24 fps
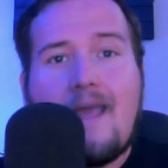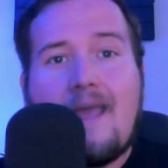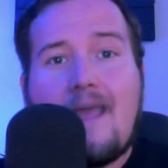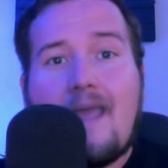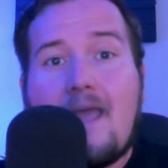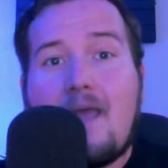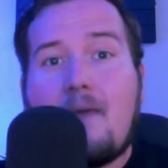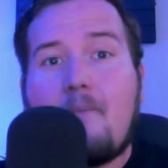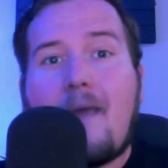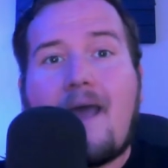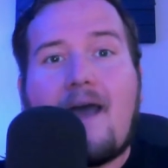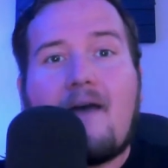
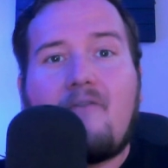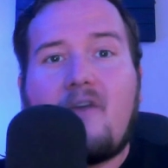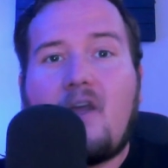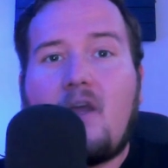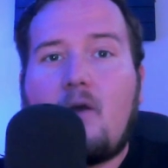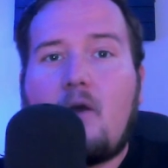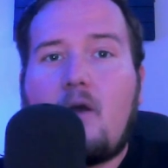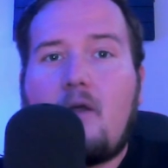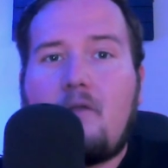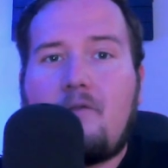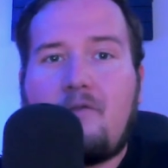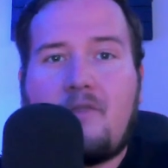him having
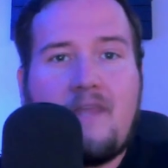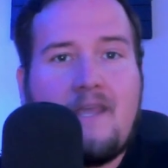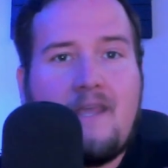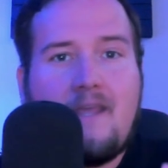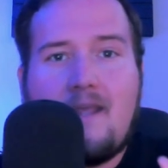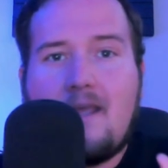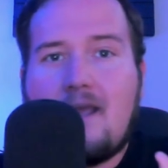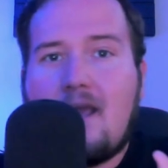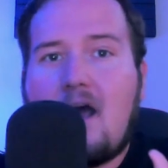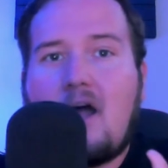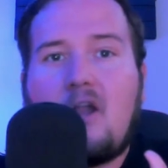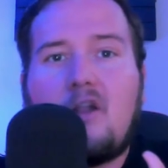
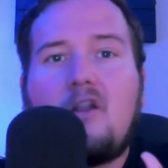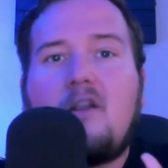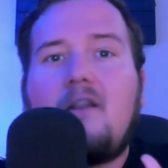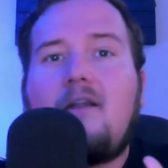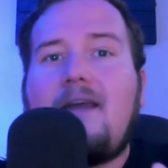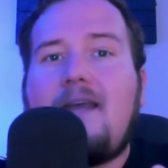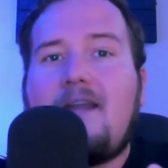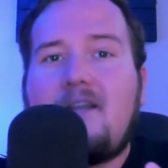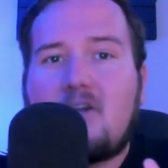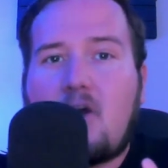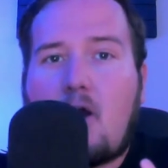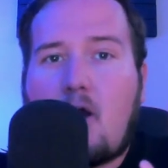the
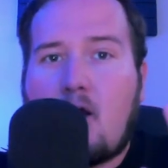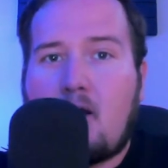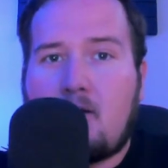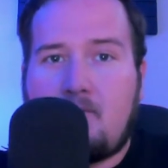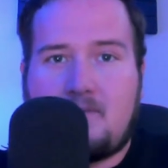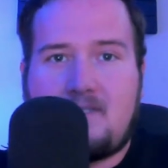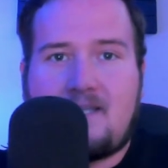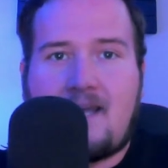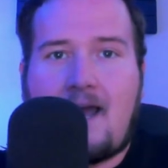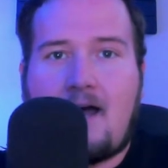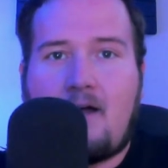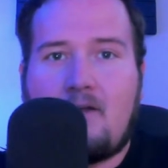elite arm
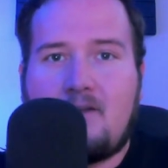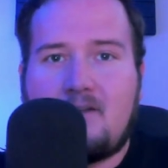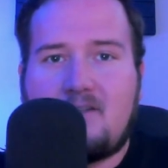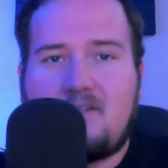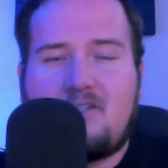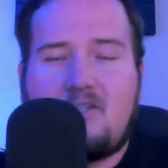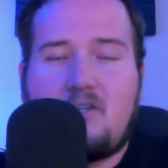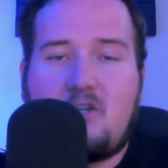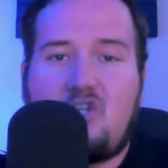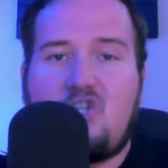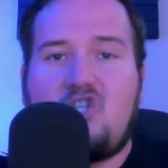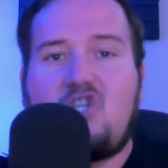talent
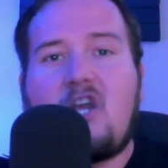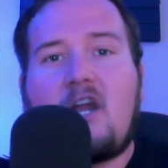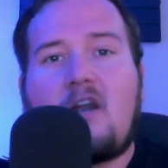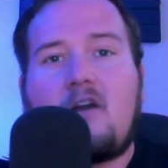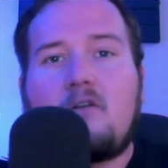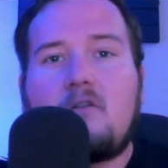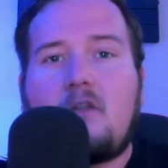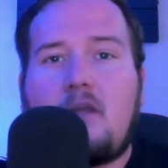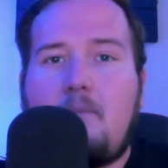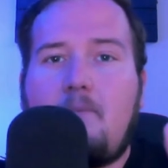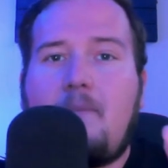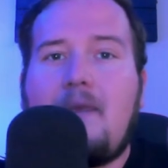to
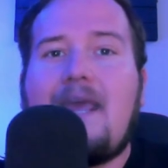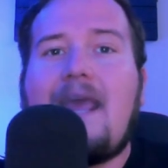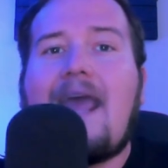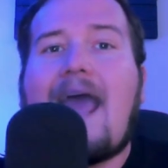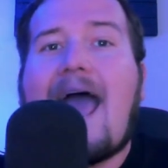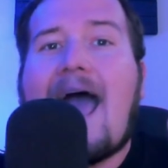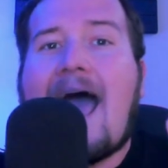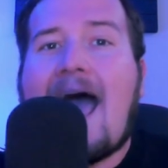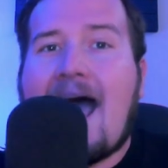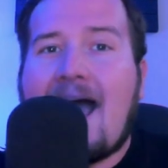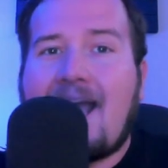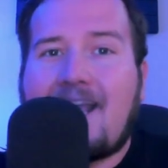generally be
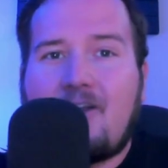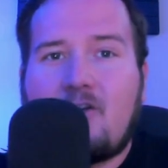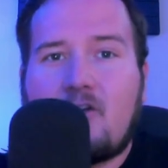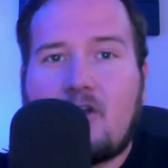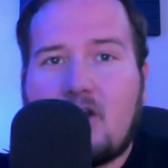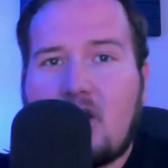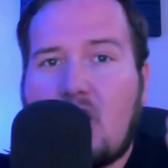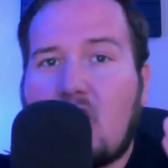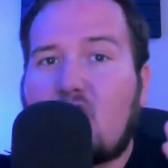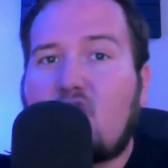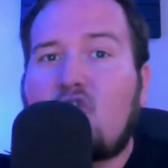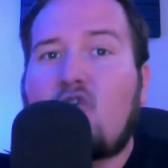accurate
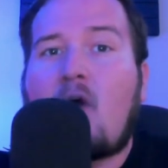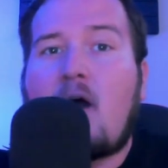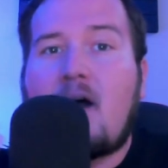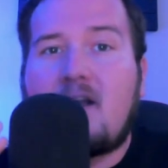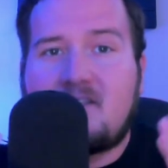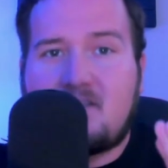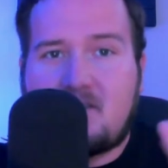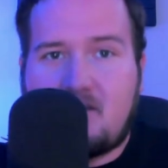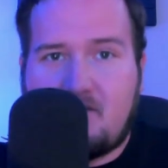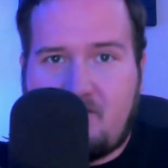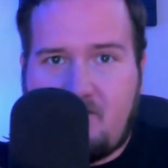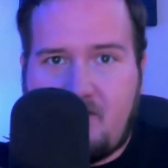across
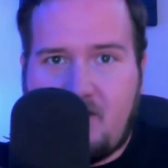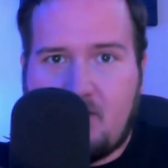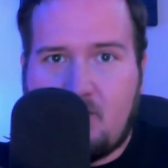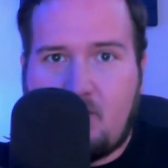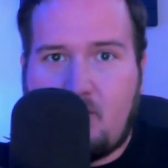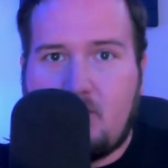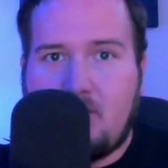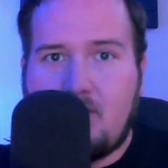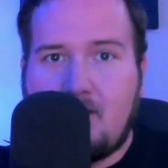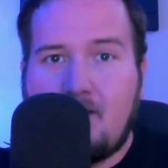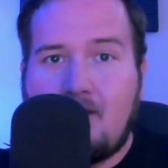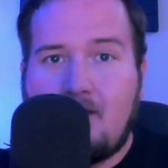the field.